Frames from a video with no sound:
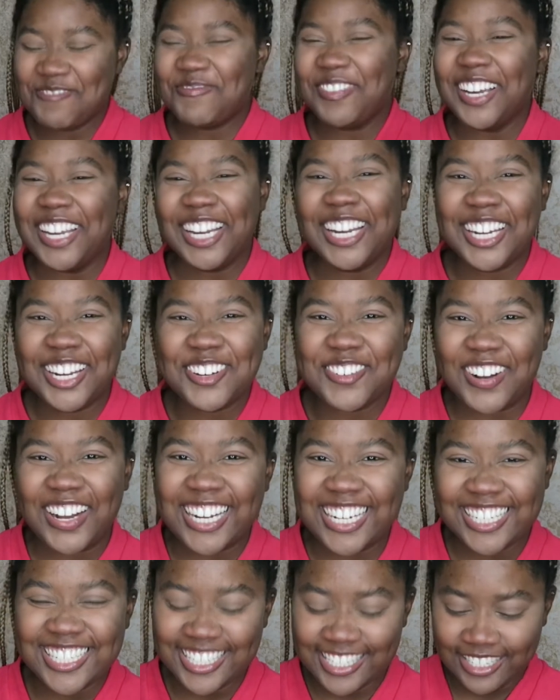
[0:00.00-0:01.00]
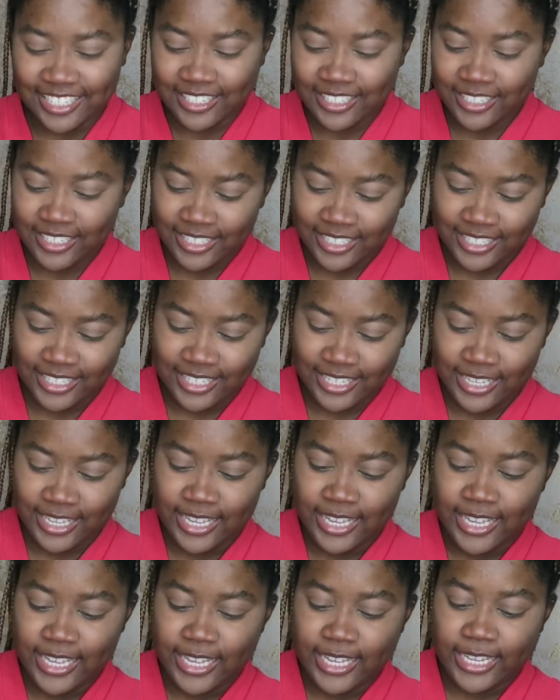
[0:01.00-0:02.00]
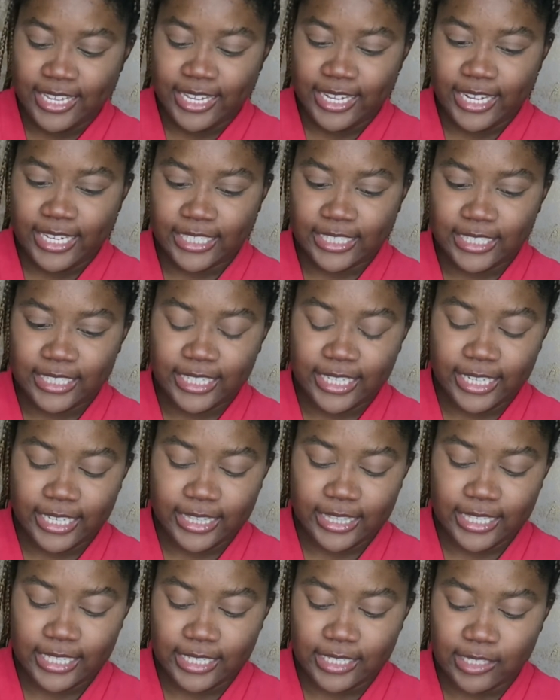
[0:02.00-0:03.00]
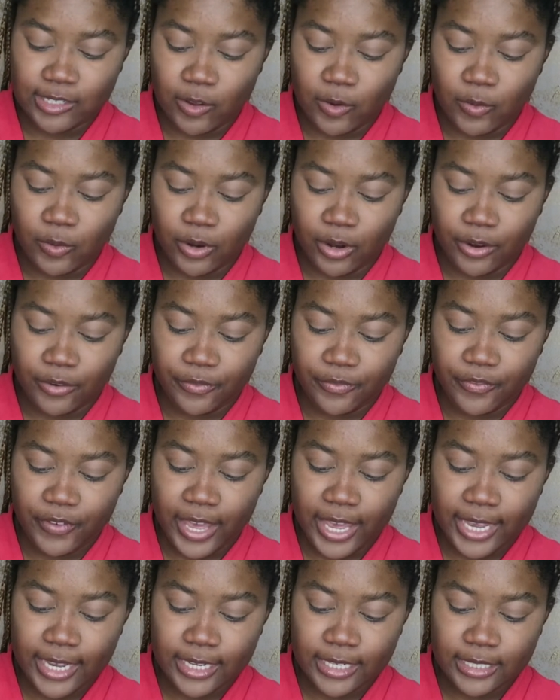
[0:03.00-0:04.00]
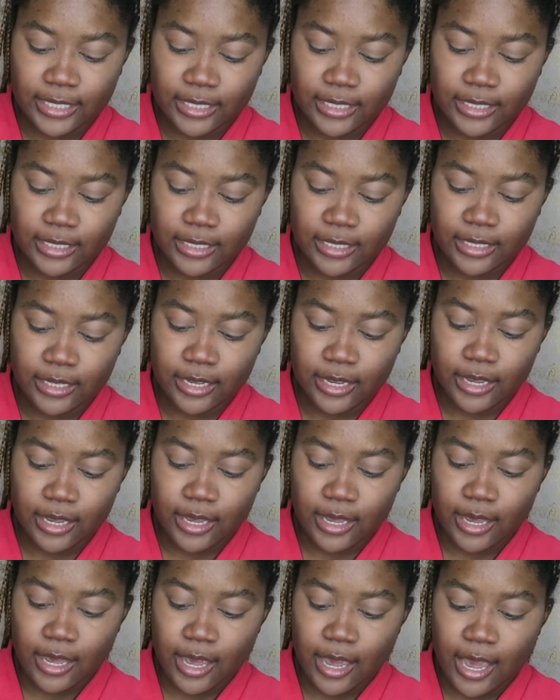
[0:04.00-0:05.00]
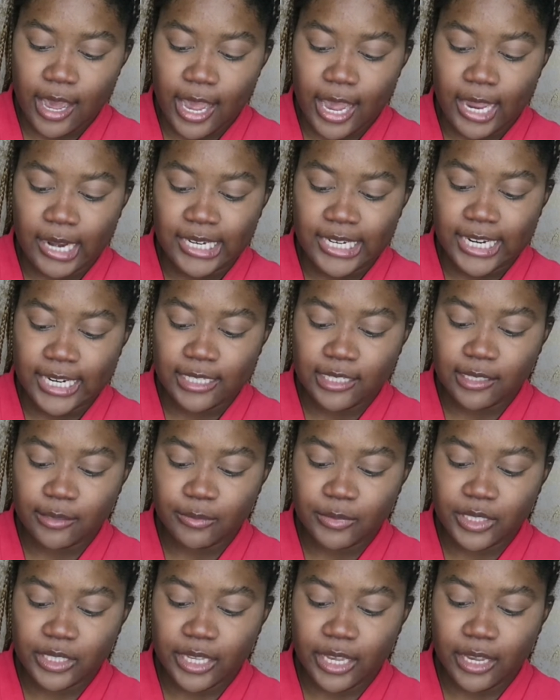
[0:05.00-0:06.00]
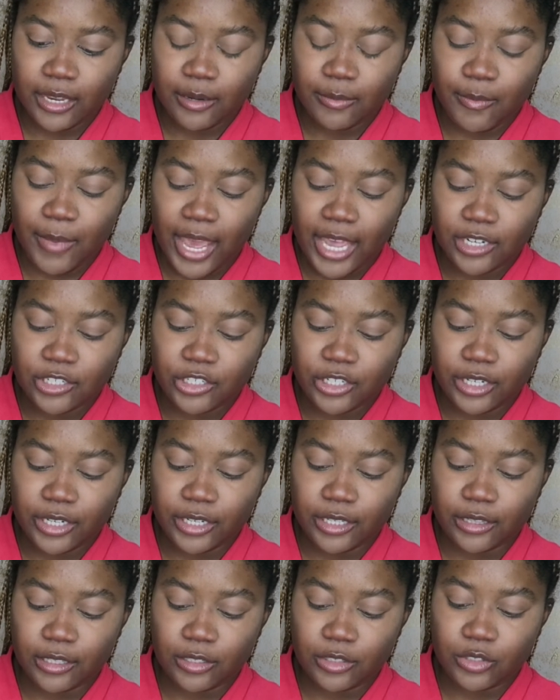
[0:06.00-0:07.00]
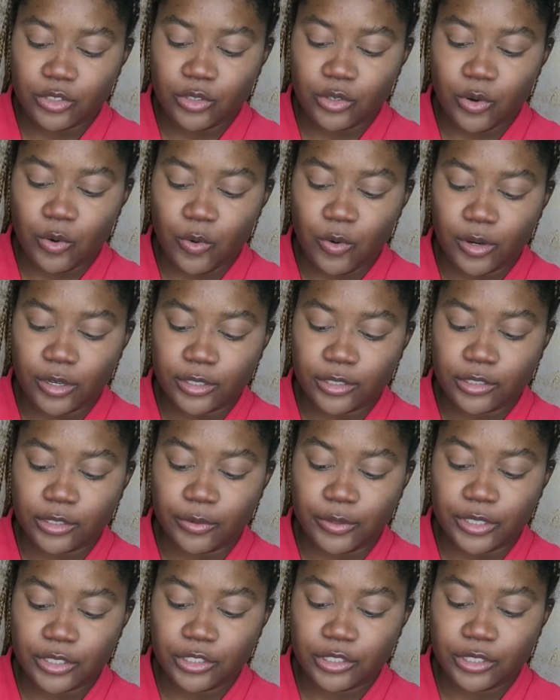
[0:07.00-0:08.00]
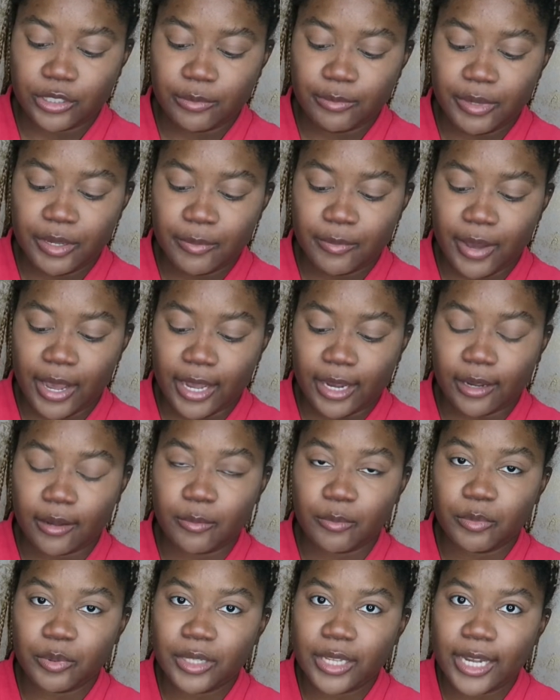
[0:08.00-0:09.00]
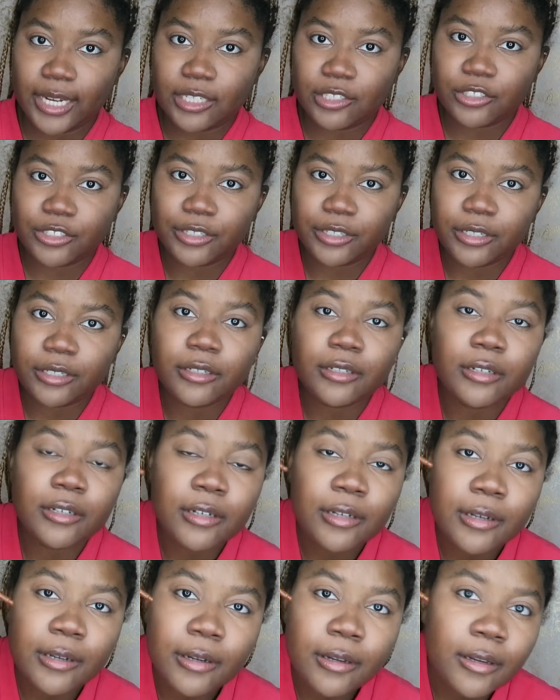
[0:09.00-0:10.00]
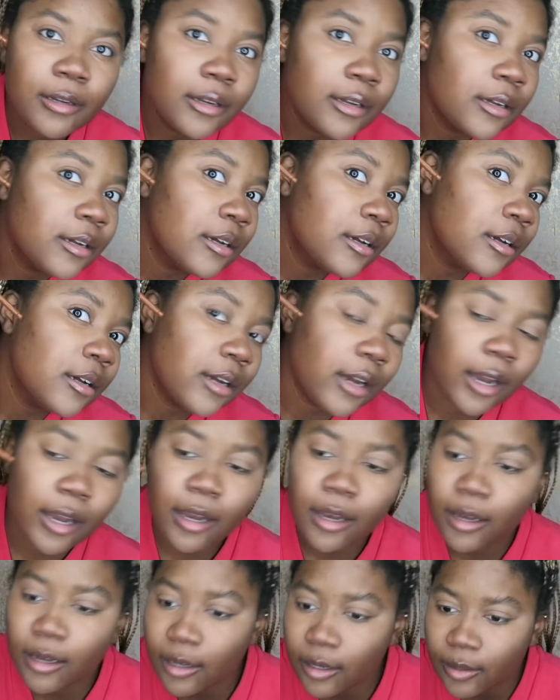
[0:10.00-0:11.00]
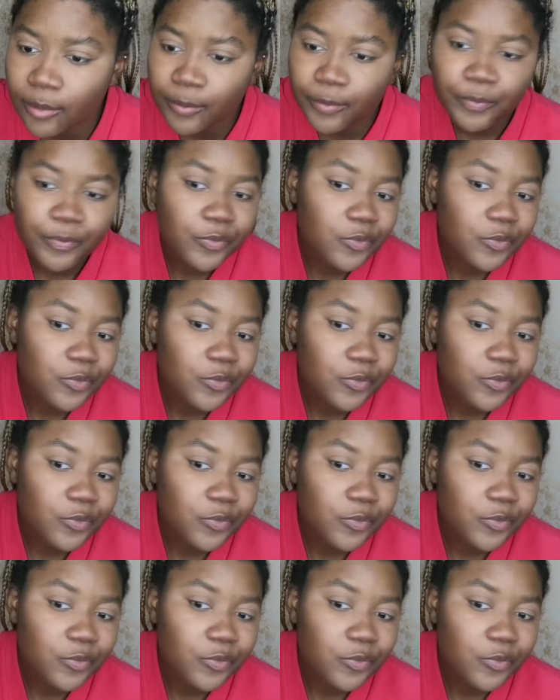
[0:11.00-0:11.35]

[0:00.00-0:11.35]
but anyways, let's get this on our face. I did some skin matching in the store, so it should be my complexion. Oh.